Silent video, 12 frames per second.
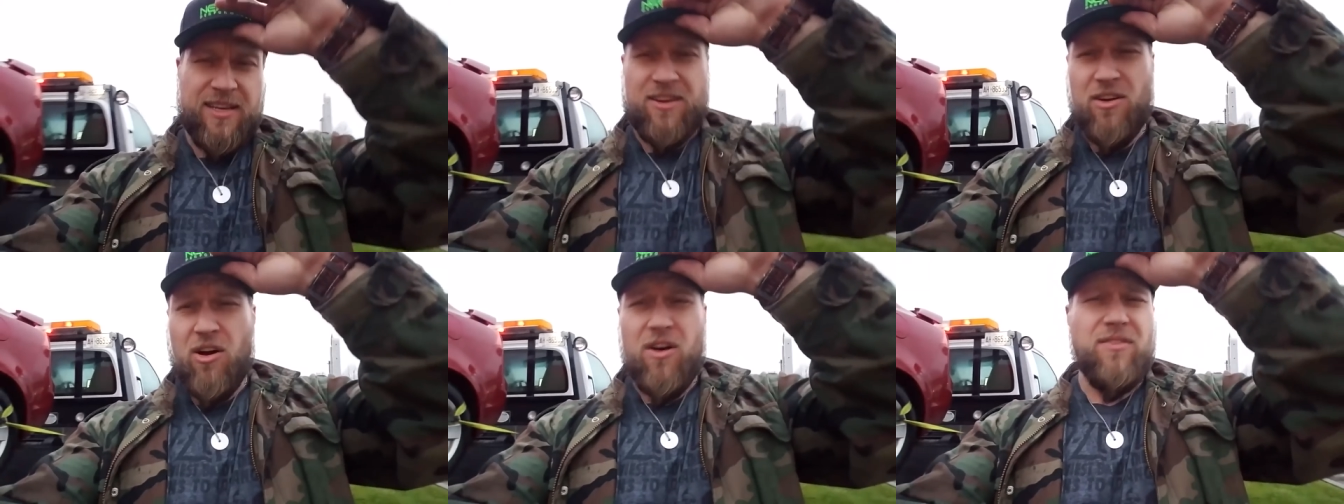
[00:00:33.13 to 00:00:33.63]
I did
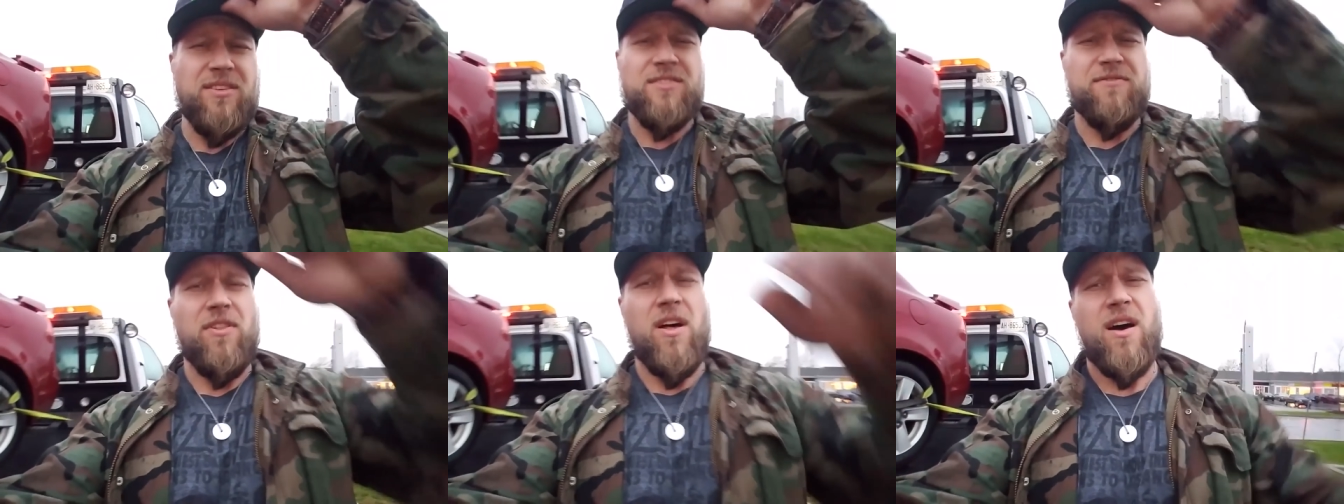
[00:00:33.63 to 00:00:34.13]
all these
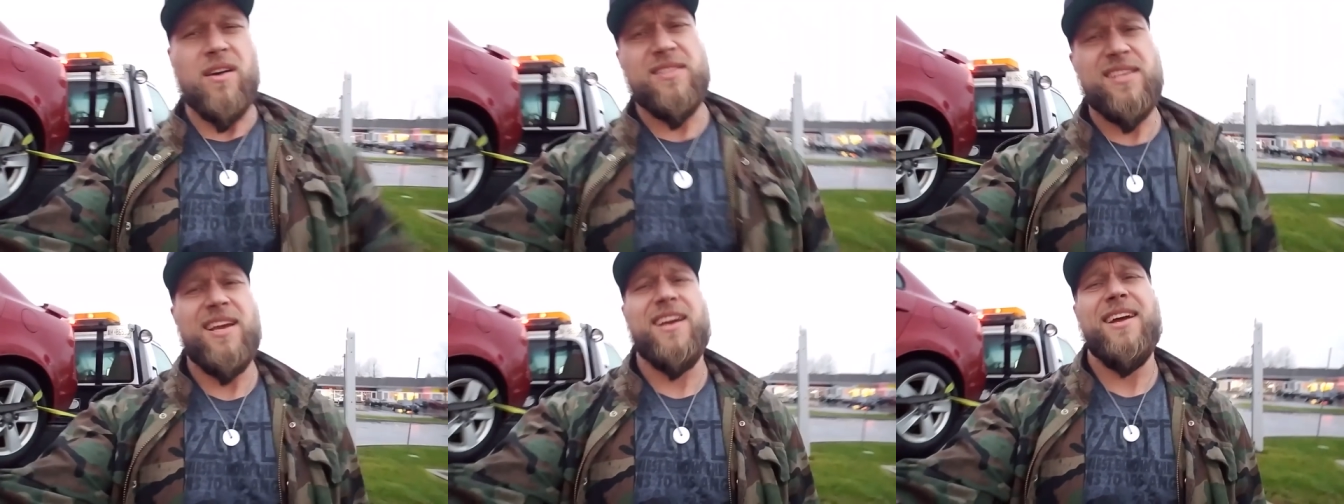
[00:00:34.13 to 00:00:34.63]
vlogs
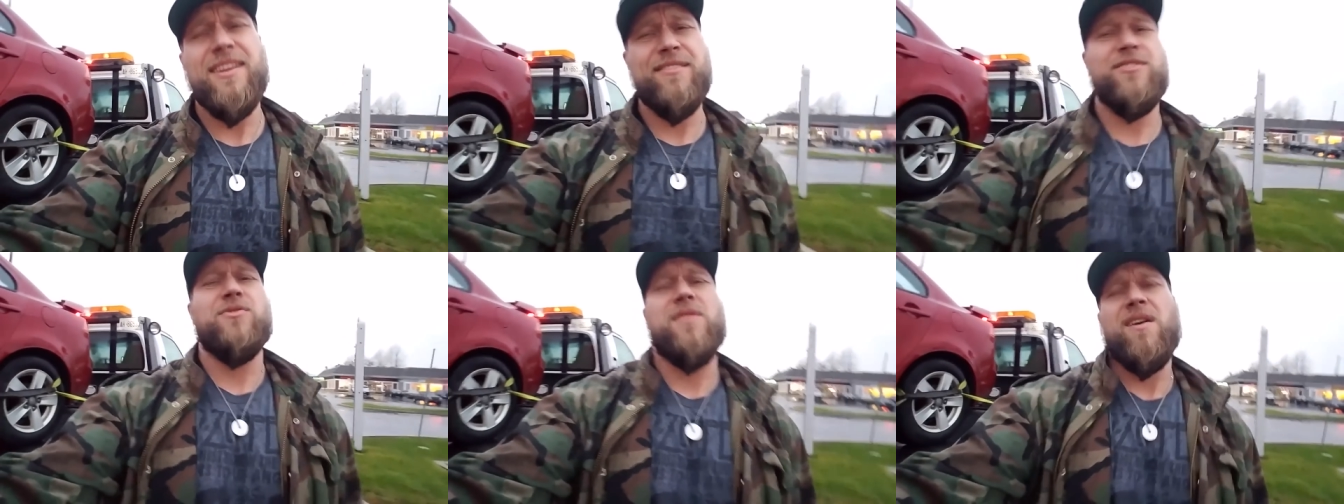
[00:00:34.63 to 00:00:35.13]
saying, I need a
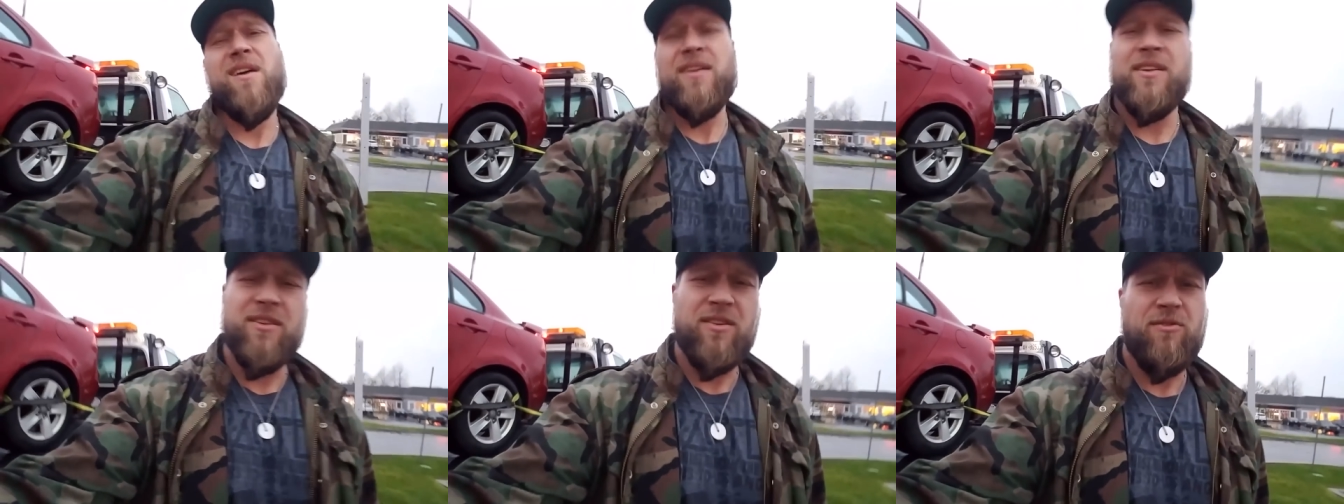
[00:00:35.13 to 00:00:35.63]
new car, I
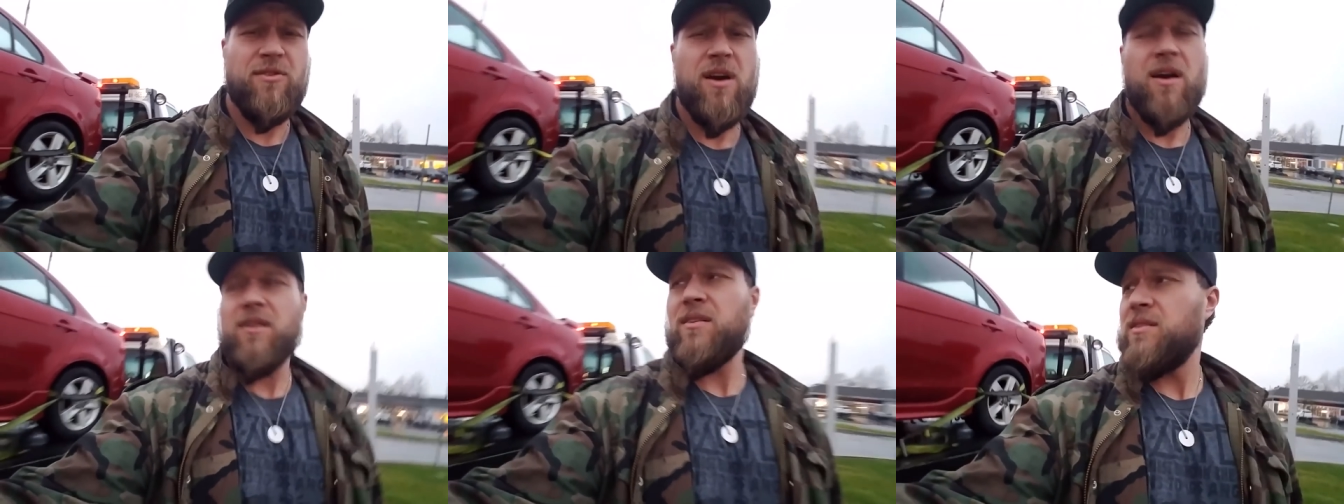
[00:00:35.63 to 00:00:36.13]
need a new
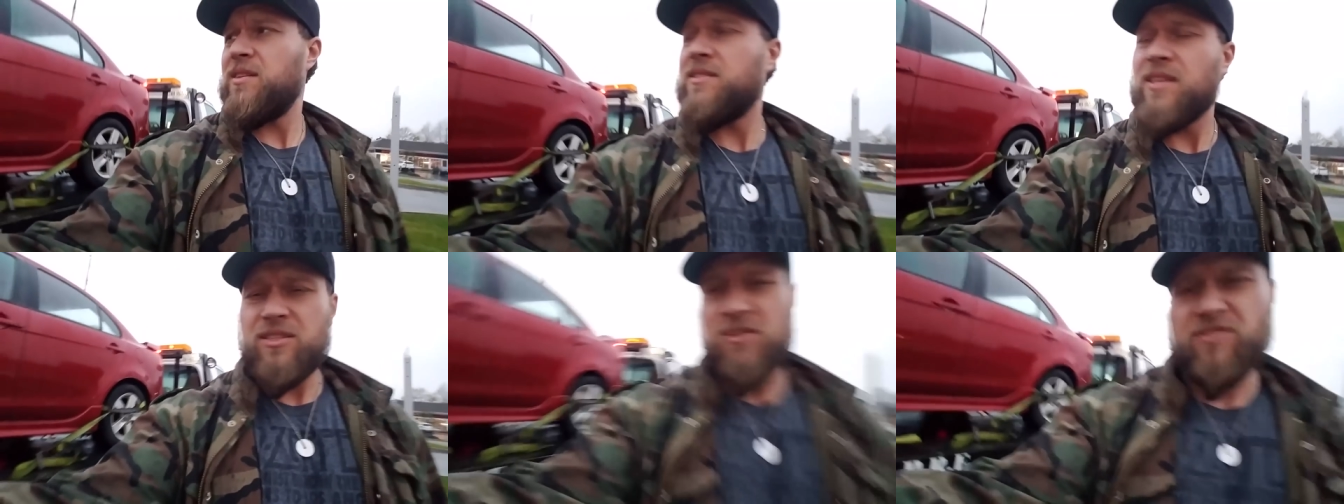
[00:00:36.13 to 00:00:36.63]
car, I need a
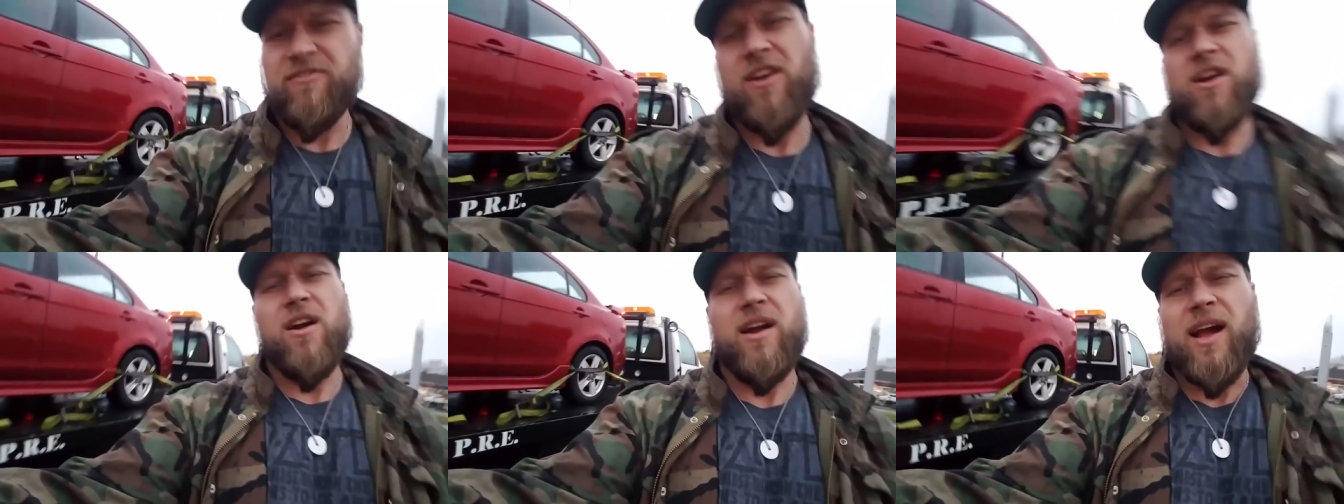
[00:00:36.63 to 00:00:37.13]
test drive a
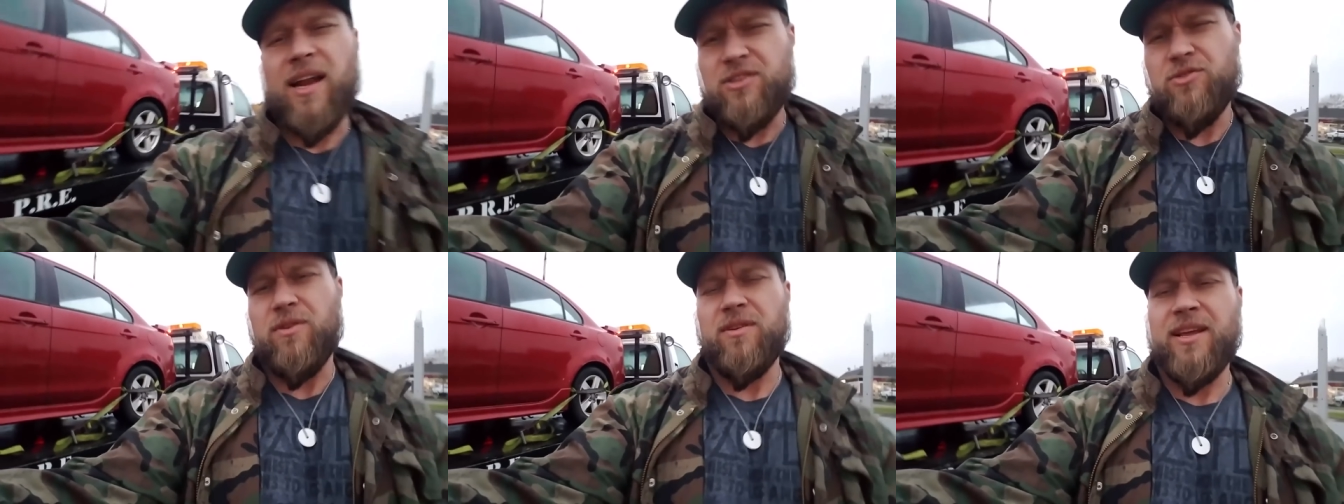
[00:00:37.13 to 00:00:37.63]
car, I gotta
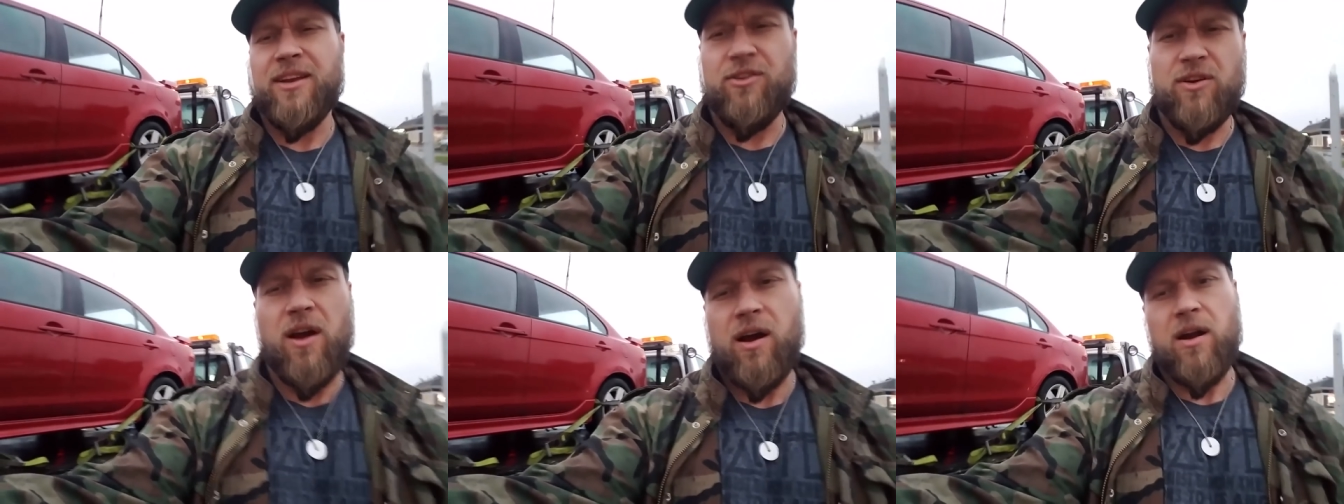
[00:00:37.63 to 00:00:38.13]
do a, get a new
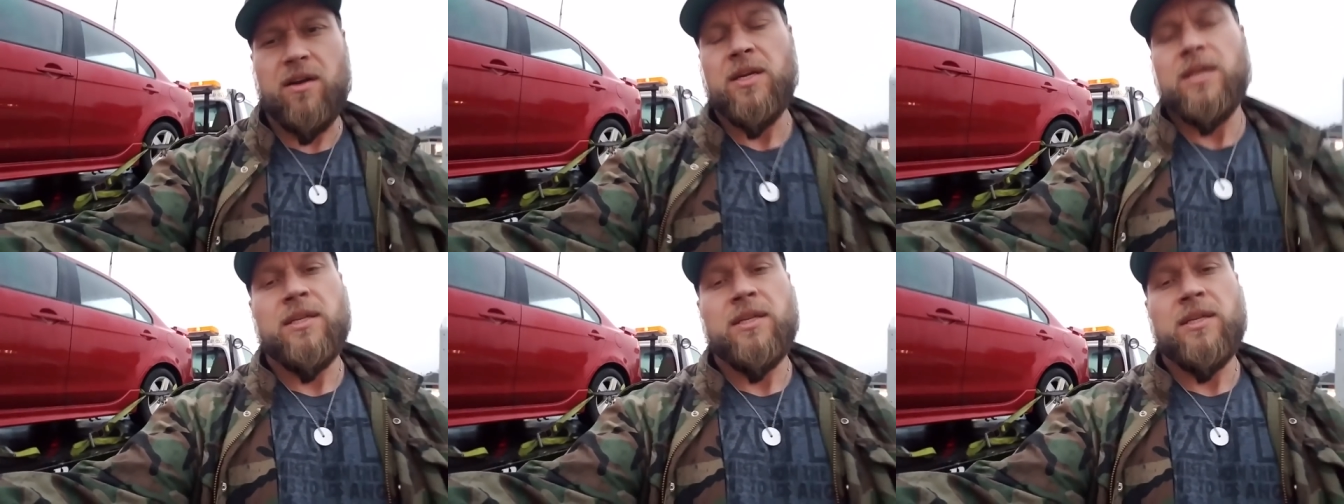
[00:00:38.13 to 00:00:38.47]
car.